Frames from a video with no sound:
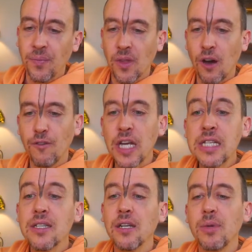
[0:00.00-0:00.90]
of
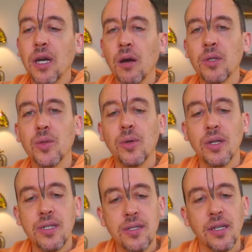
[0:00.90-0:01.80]
easily becoming
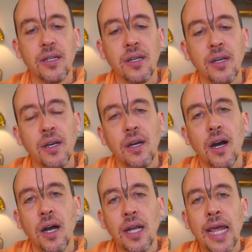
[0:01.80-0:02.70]
dualistic
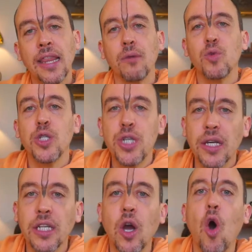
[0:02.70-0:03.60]
and end up
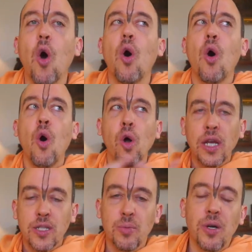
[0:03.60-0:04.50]
rejecting all
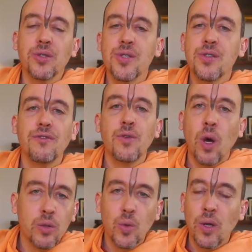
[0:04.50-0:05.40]
expressions of
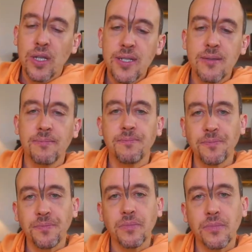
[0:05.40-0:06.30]
non-dualism,
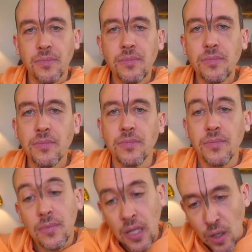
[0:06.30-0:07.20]

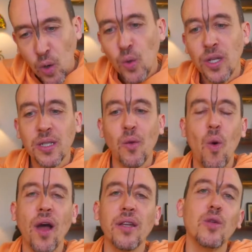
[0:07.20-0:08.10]
including the
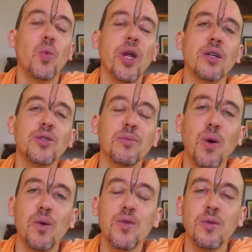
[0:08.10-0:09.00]
one that we are
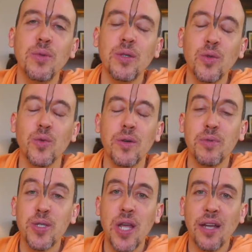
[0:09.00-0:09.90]
supposed to
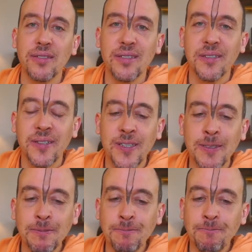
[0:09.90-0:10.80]
represent.
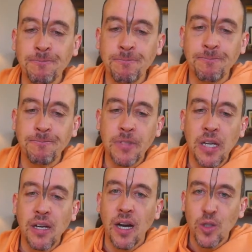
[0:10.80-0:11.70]

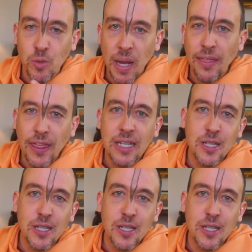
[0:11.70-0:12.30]
And to make things